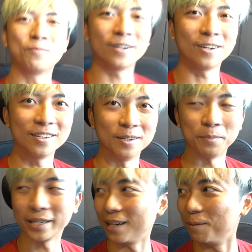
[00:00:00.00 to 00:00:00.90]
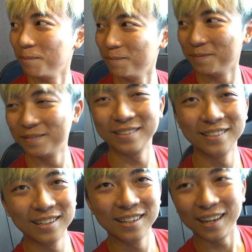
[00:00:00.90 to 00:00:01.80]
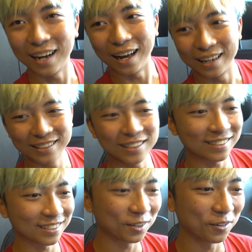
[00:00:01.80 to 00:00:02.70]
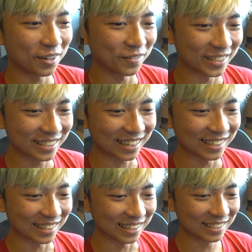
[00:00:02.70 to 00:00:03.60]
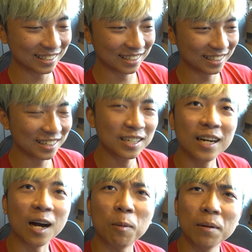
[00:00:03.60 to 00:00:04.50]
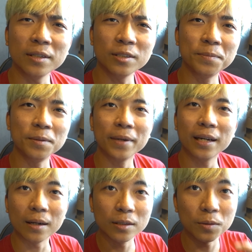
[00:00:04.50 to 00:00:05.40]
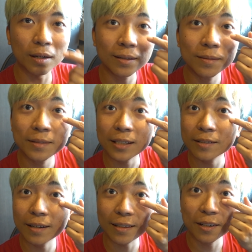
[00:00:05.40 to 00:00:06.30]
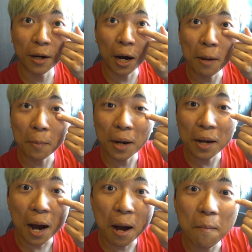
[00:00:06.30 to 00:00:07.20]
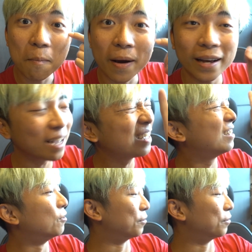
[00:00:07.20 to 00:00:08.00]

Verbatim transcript: to put on her makeup. Ah, girls are so worried about these kind of things. I probably should put makeup as well, just to you know hide my. eye. either